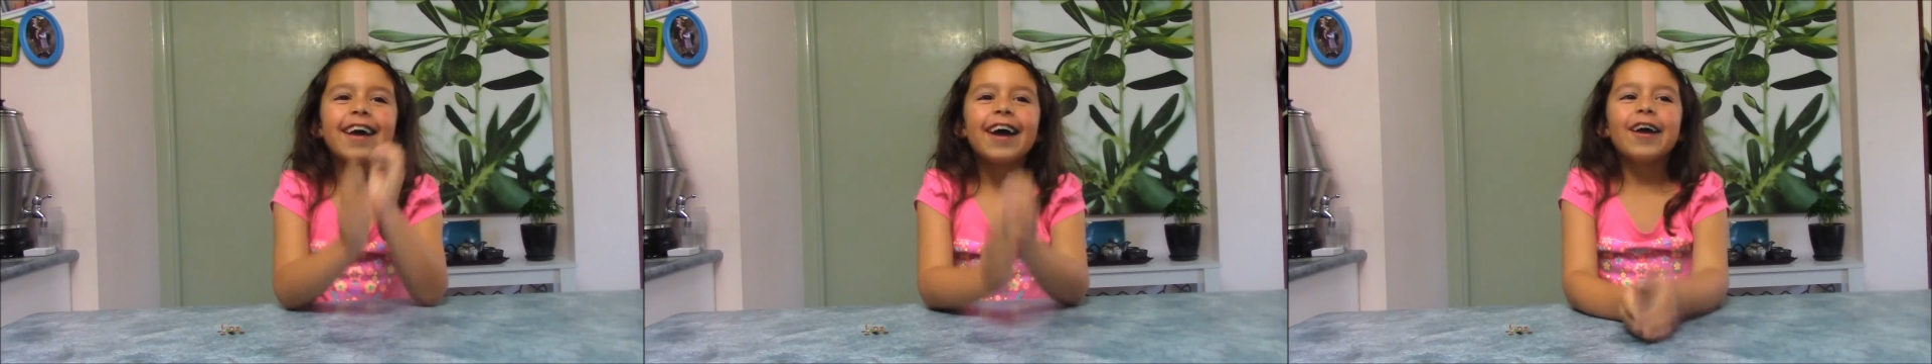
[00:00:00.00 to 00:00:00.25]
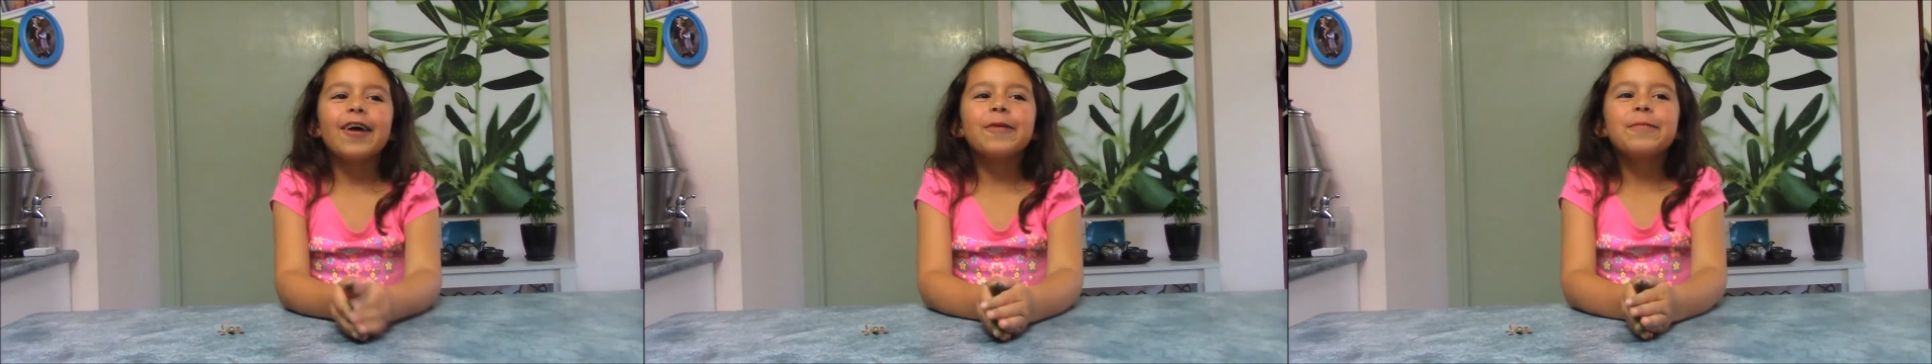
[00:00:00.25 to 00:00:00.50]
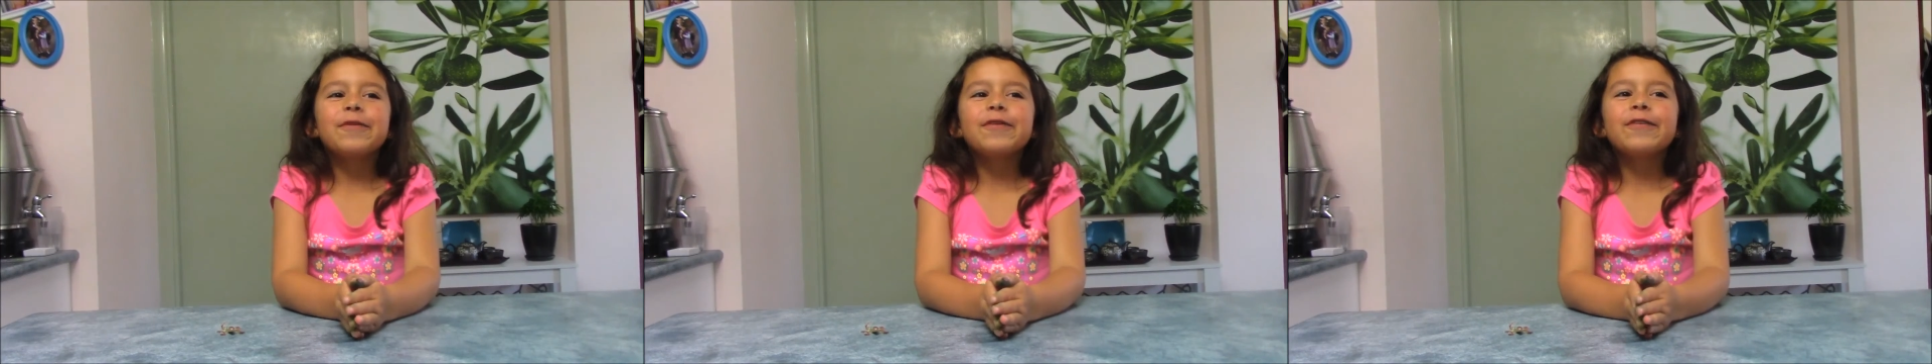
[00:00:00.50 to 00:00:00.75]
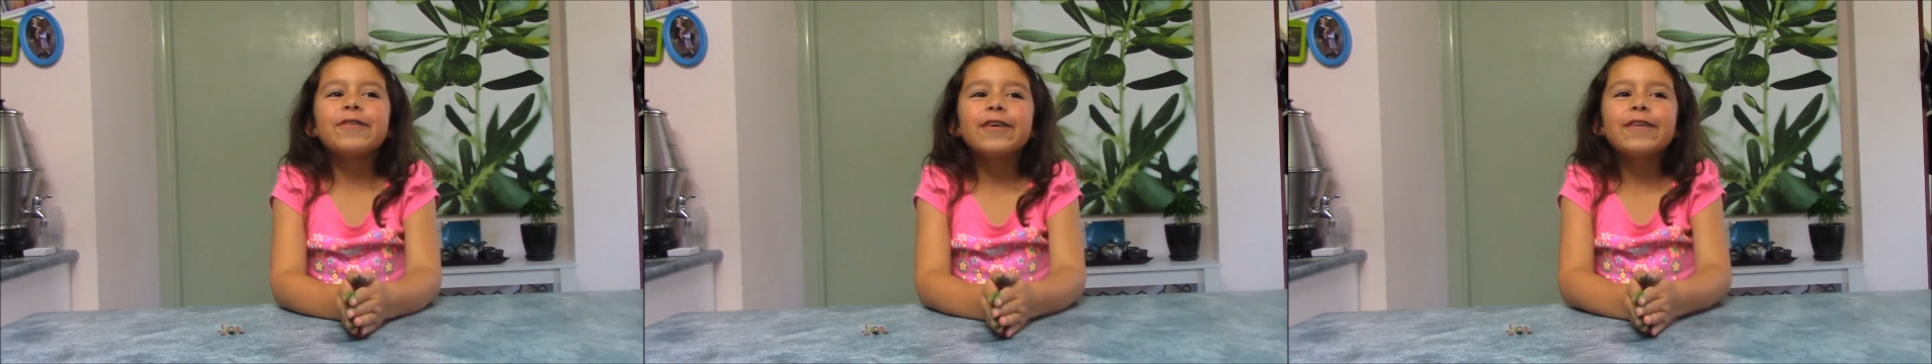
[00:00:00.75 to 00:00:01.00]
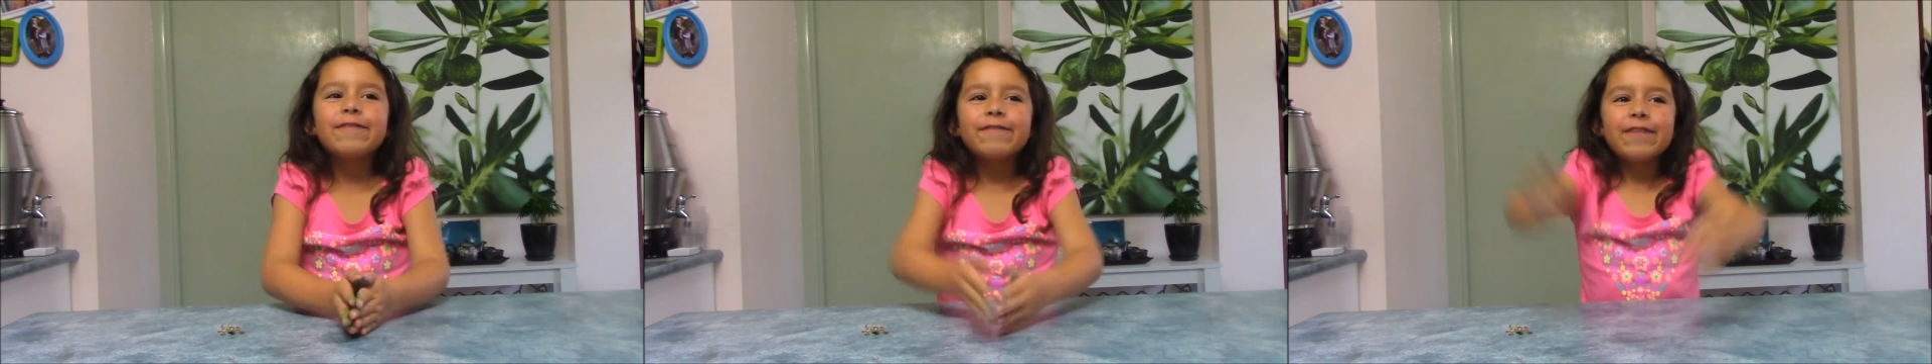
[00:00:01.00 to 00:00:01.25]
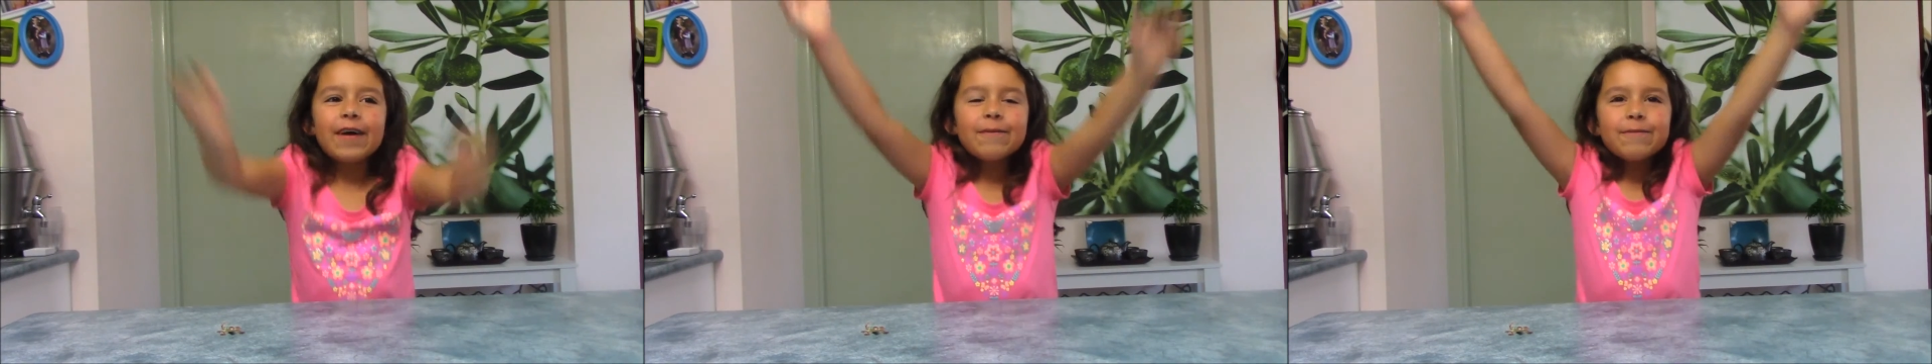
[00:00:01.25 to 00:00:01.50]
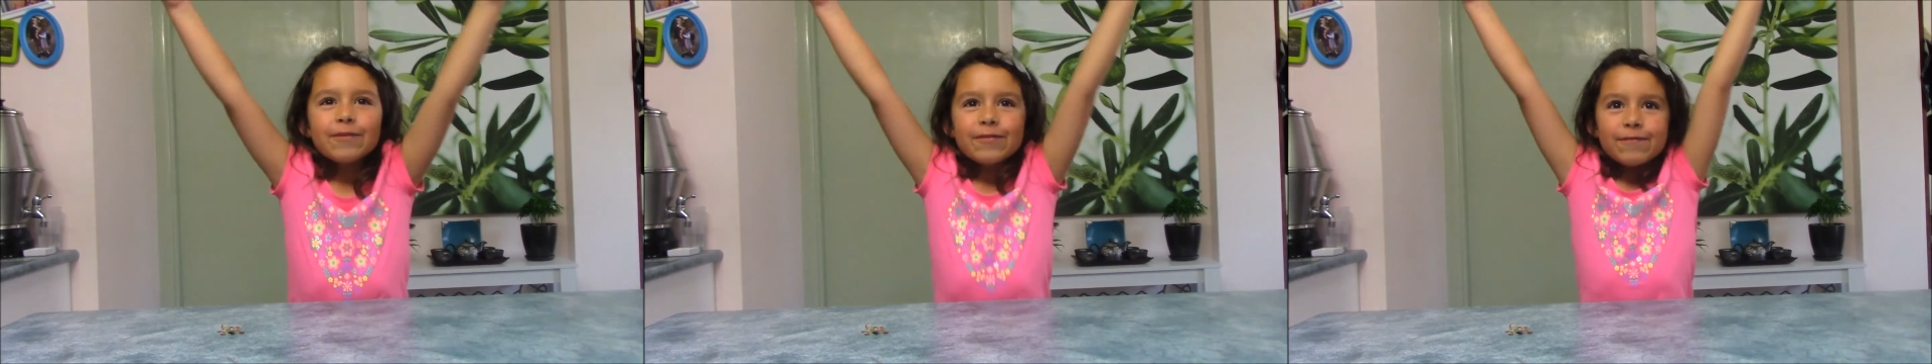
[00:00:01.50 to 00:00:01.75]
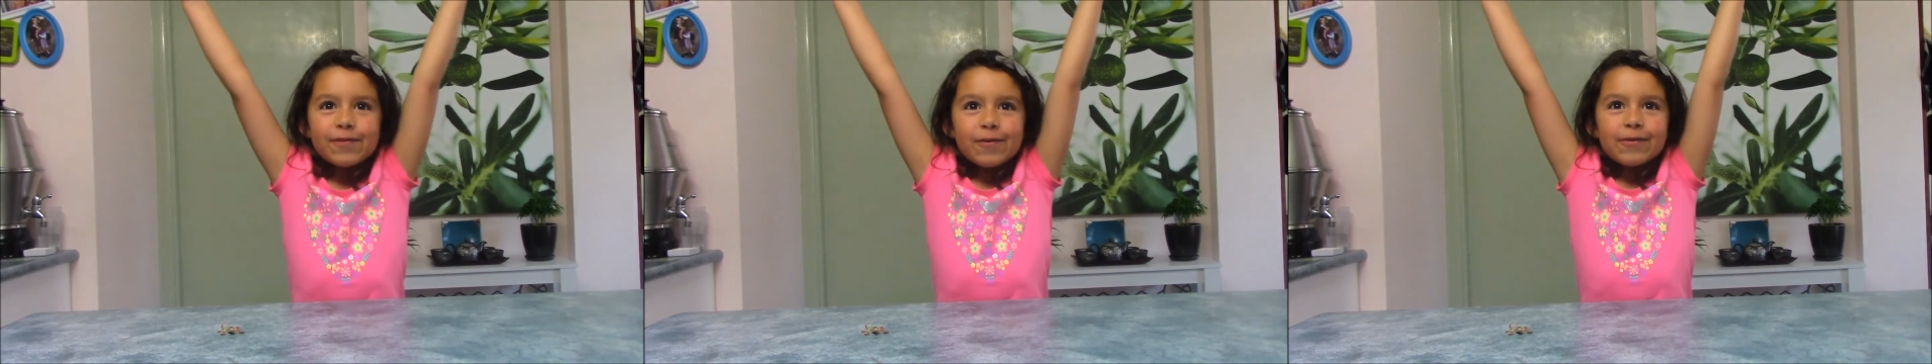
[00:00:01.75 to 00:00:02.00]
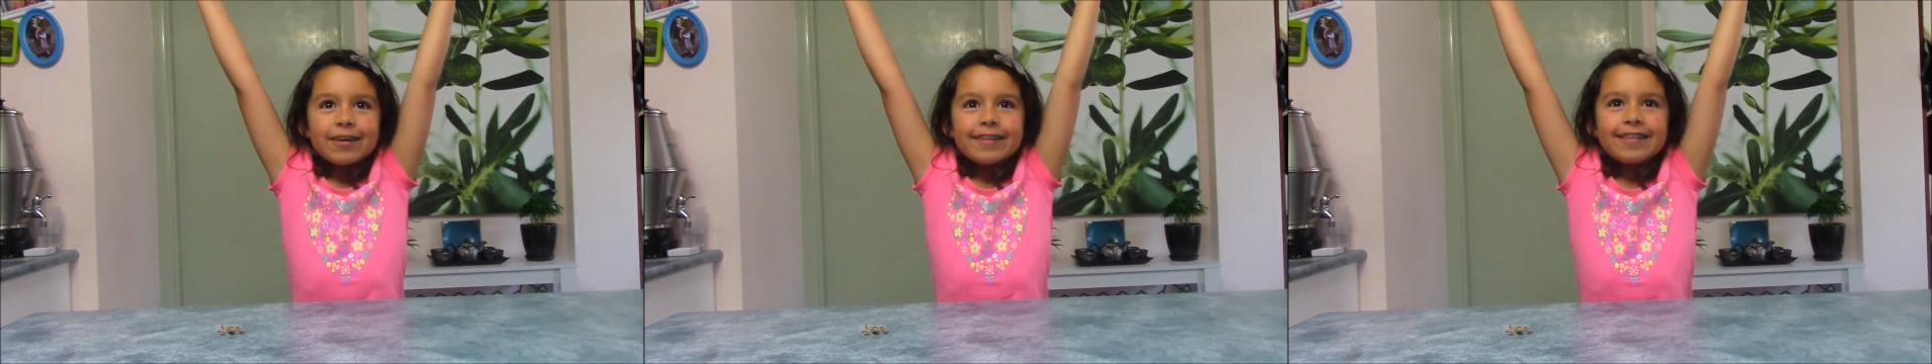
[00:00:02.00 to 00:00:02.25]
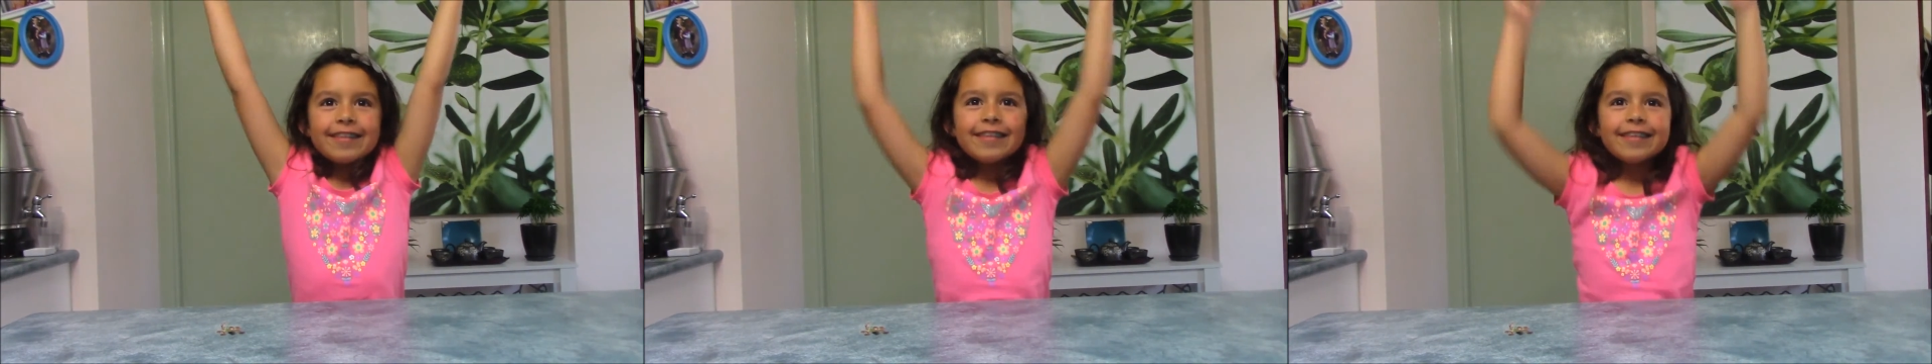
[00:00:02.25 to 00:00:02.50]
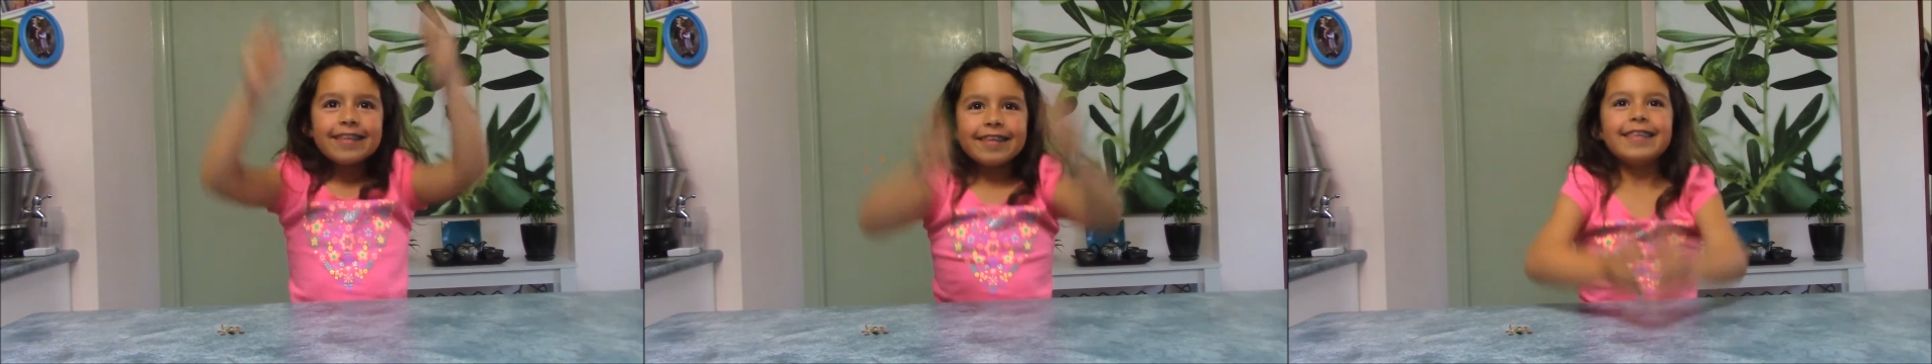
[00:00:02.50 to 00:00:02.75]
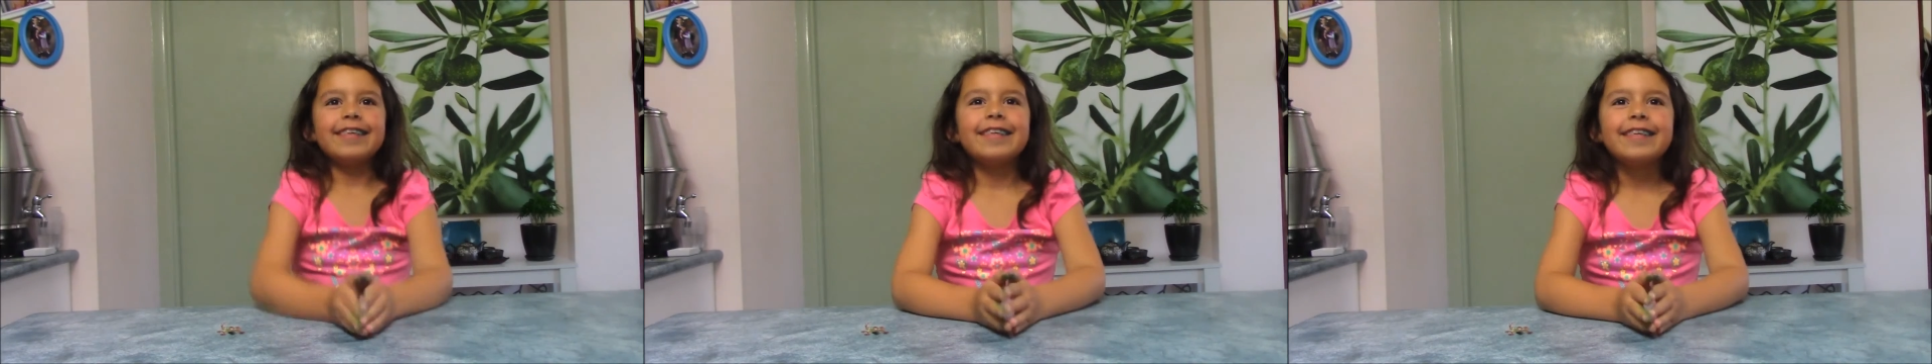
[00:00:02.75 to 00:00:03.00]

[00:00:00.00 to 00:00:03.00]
I hope you enjoyed fun with fluids. Okay.